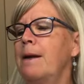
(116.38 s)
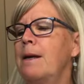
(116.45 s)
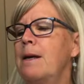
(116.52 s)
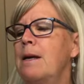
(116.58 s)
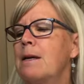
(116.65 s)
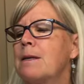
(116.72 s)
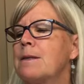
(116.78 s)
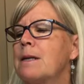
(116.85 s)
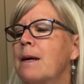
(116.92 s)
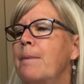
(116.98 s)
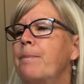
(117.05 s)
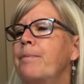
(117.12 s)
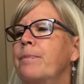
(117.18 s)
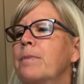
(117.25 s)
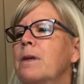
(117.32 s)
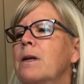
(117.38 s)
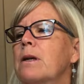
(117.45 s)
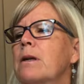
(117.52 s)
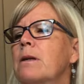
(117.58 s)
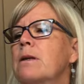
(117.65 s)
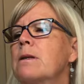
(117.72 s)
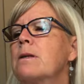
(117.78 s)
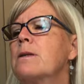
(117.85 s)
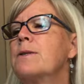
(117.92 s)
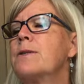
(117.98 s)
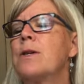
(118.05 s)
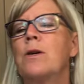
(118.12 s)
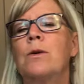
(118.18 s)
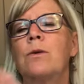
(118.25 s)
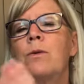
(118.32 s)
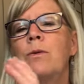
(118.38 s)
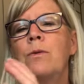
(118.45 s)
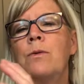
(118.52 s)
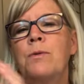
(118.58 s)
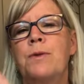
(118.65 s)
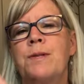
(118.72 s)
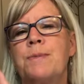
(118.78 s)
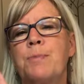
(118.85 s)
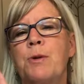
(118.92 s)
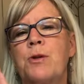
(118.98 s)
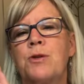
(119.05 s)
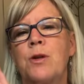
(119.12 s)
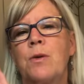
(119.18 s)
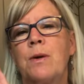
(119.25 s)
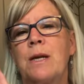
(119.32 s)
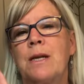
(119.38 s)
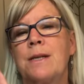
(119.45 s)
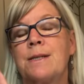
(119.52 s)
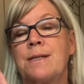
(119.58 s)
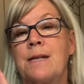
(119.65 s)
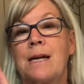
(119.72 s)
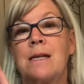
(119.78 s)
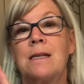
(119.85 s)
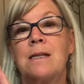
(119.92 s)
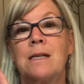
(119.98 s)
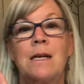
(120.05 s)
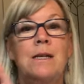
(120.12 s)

And um, so this book is already in its second